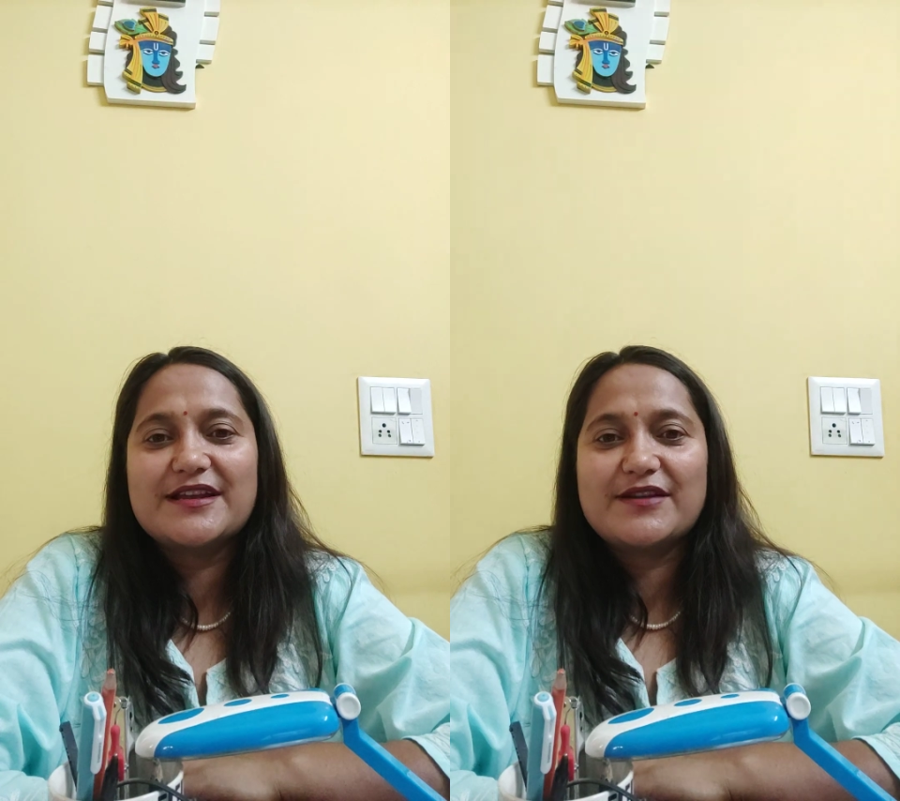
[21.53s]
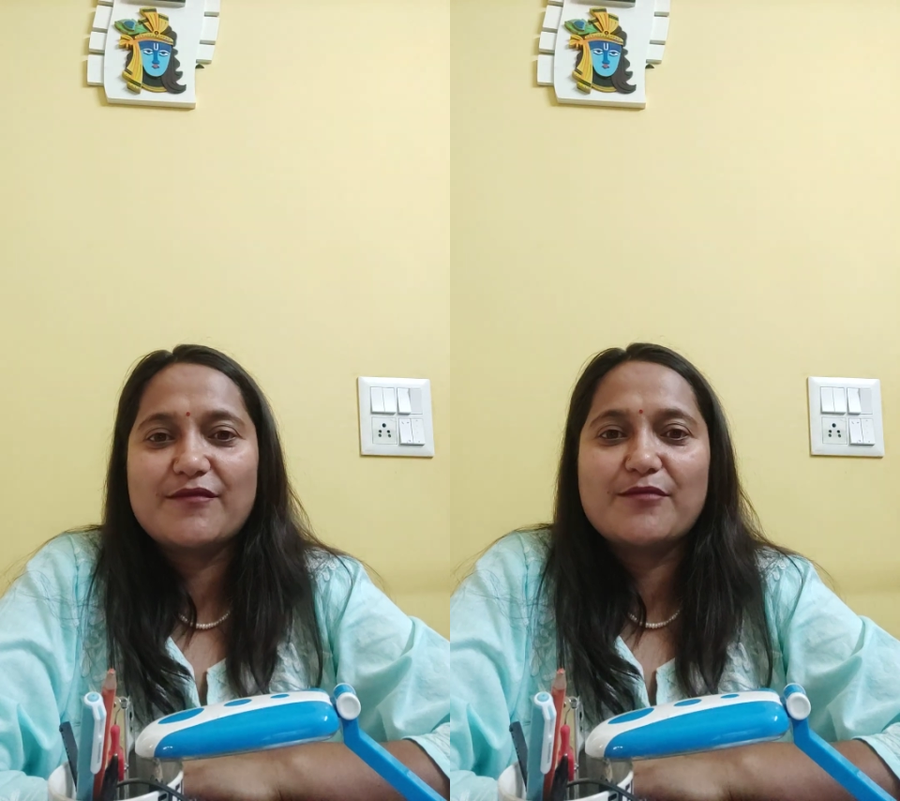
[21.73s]

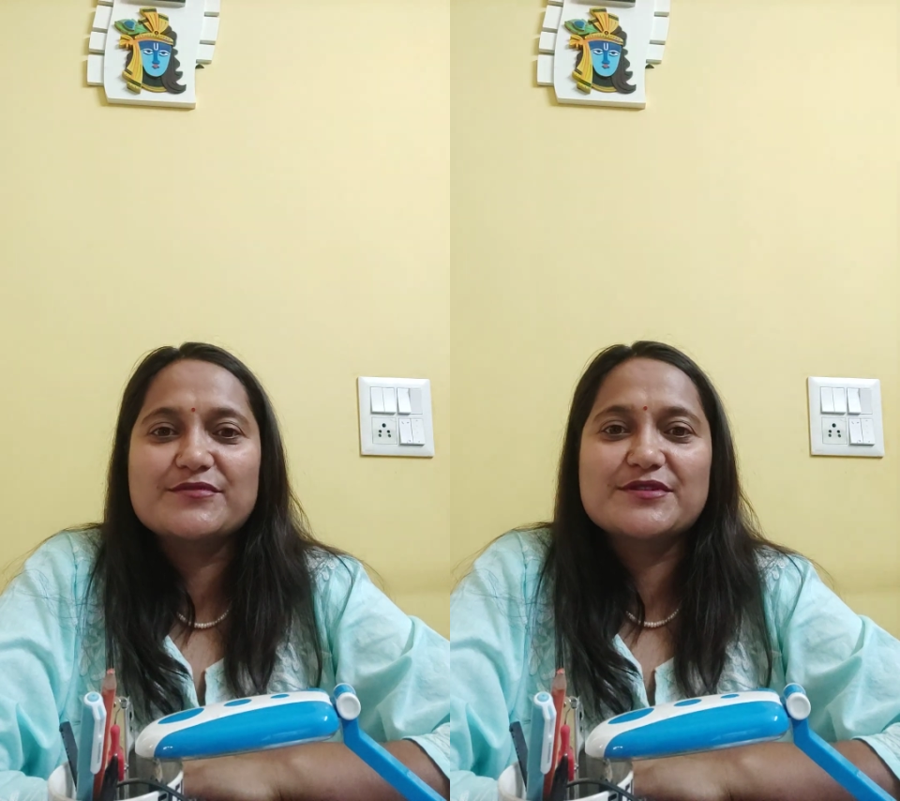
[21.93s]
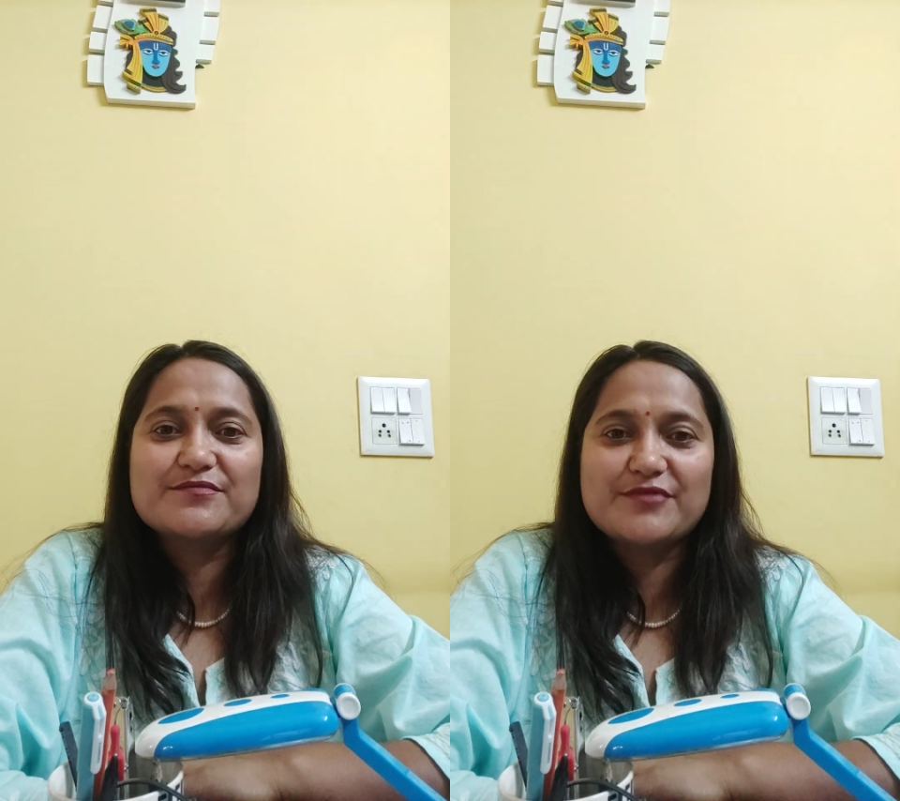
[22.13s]

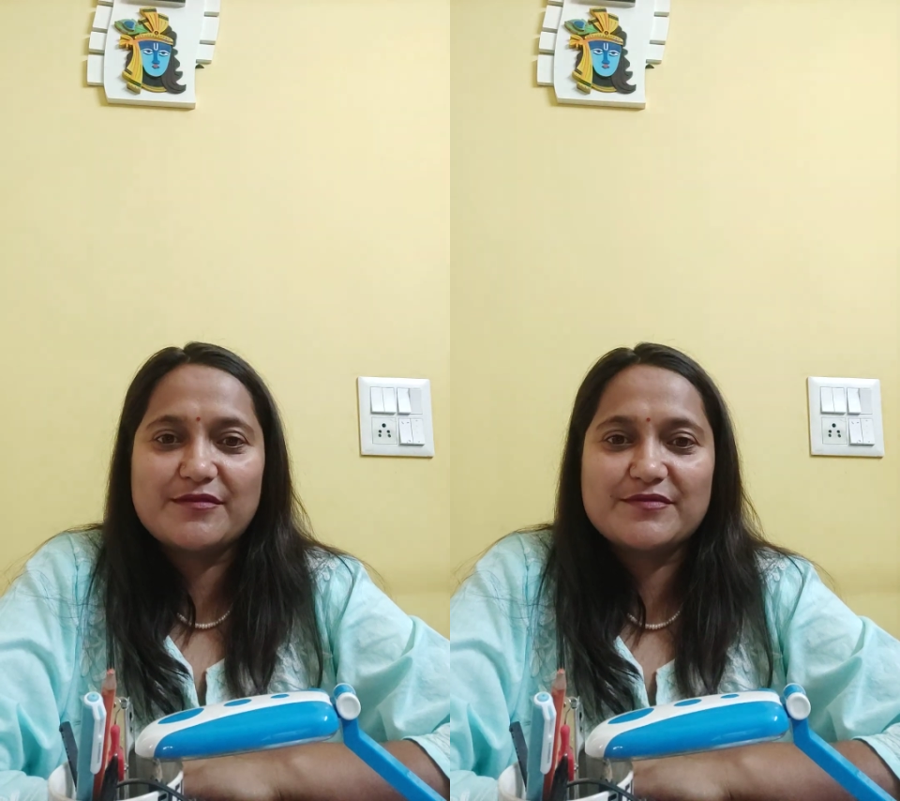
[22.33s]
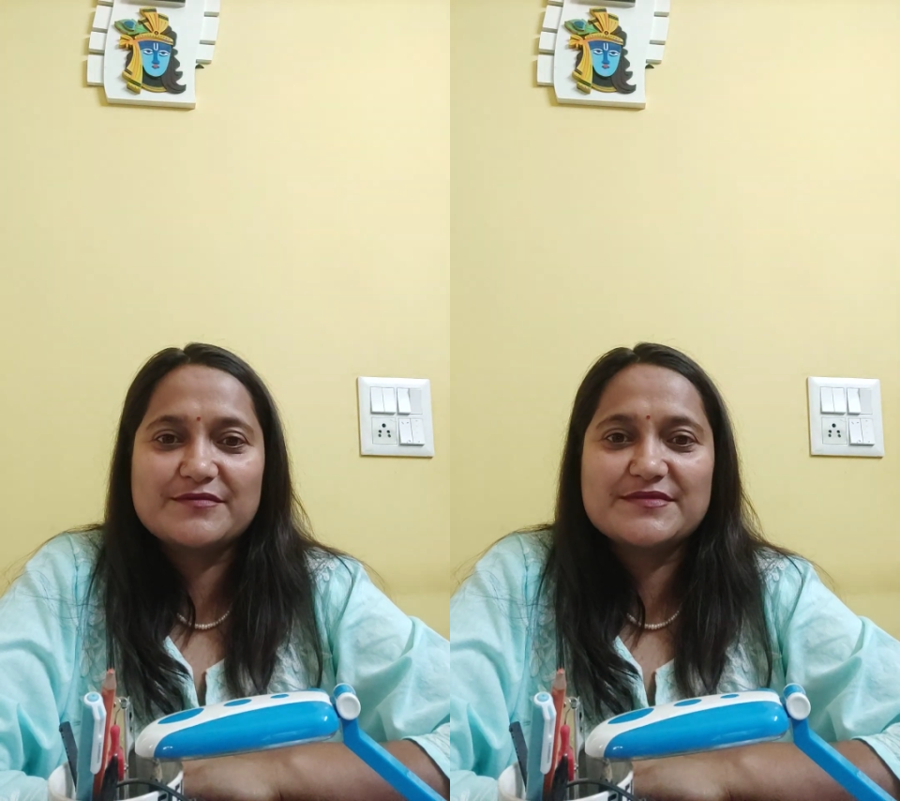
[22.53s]
environmental
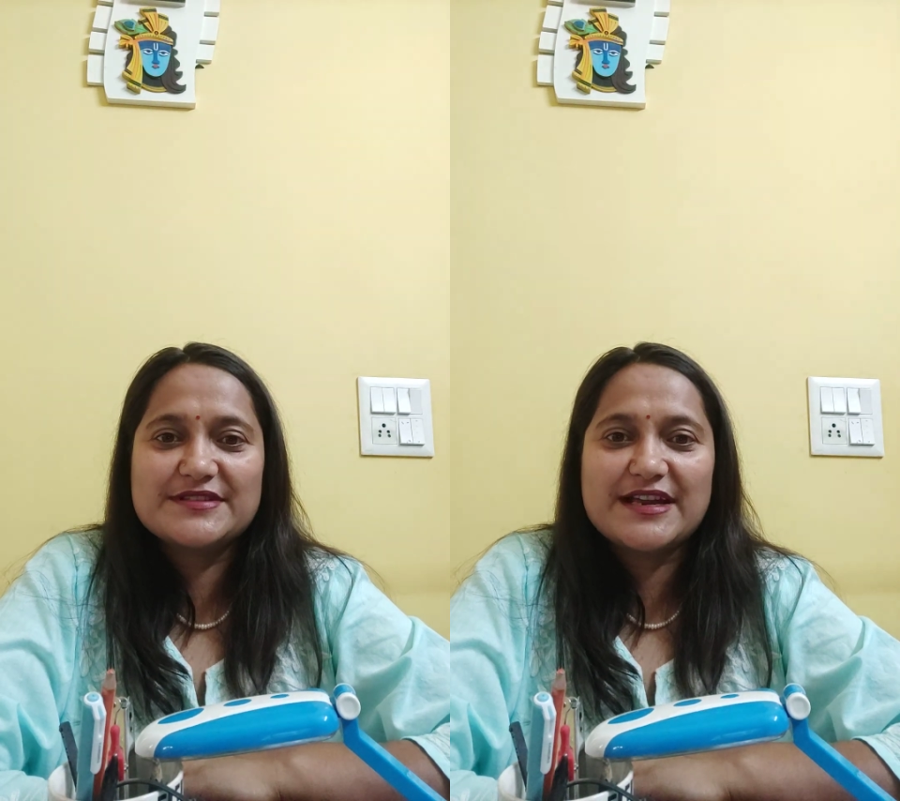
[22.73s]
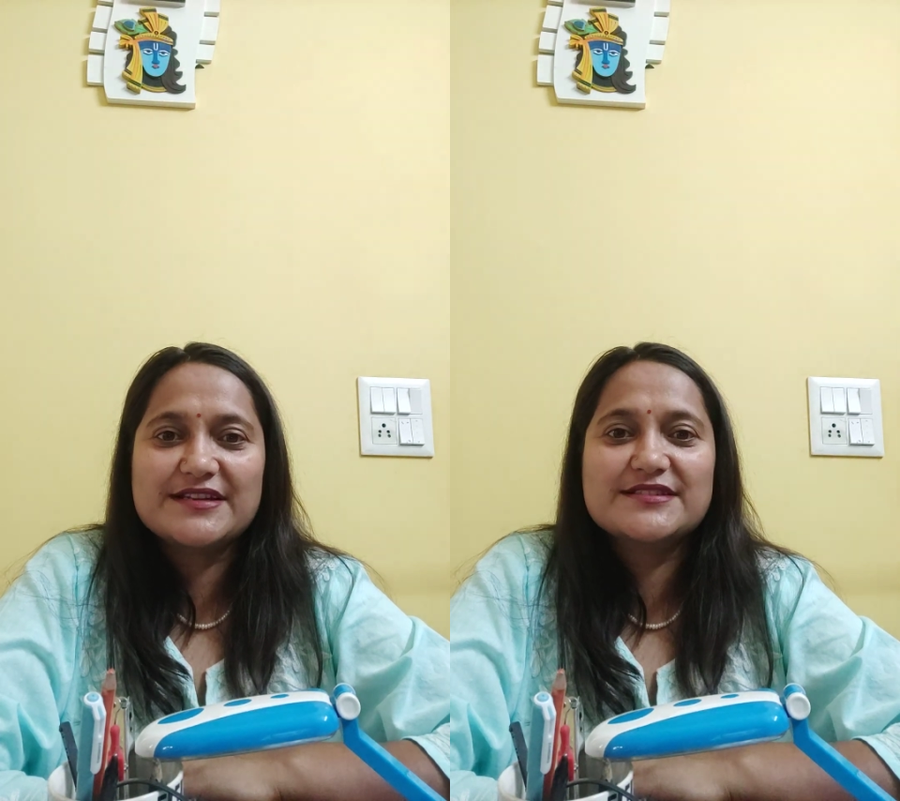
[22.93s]
problems
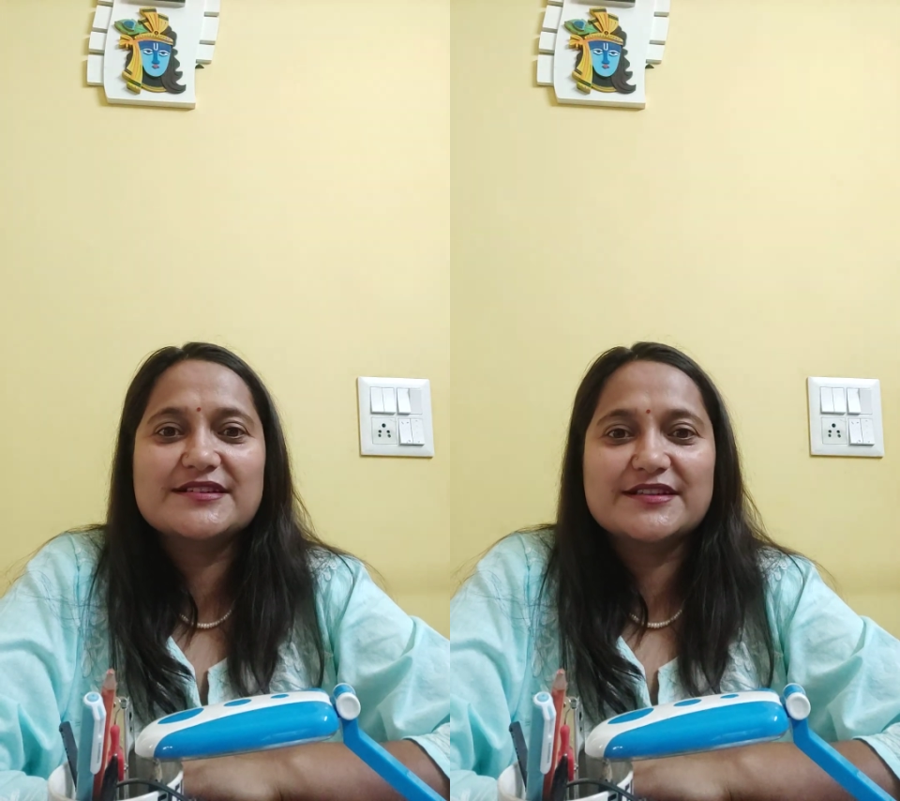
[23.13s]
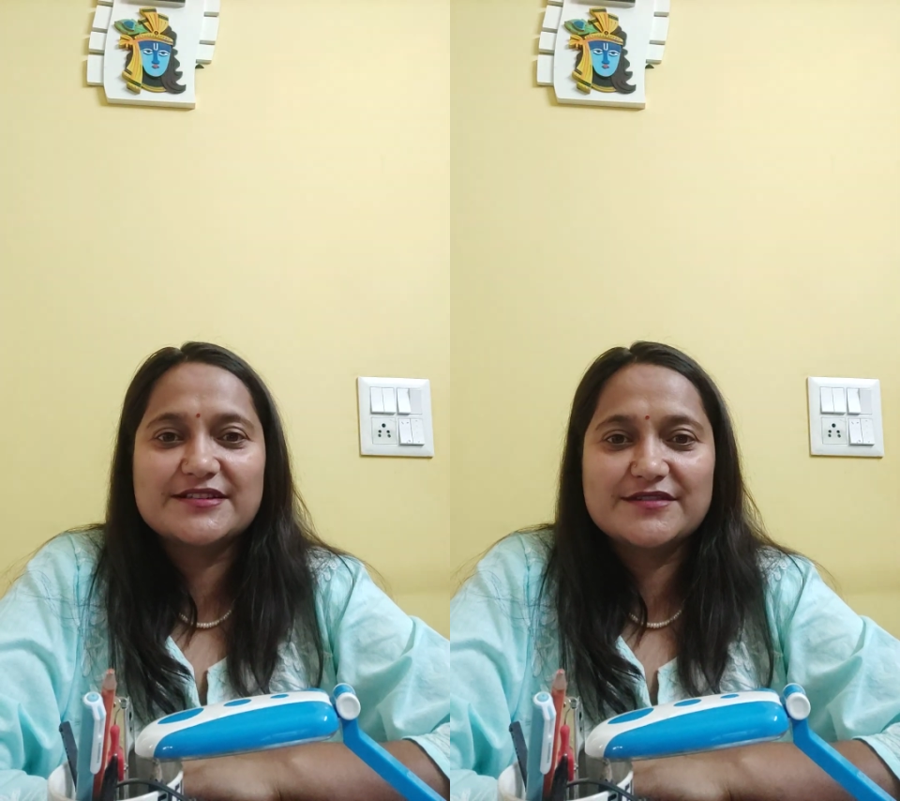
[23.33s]
that is
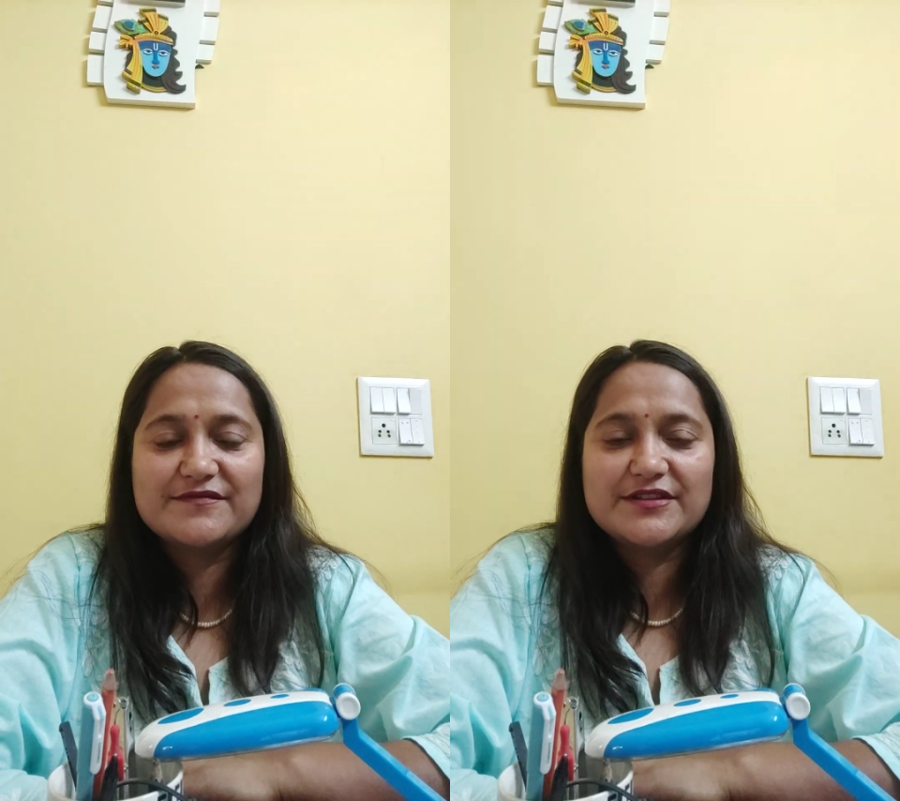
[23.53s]
related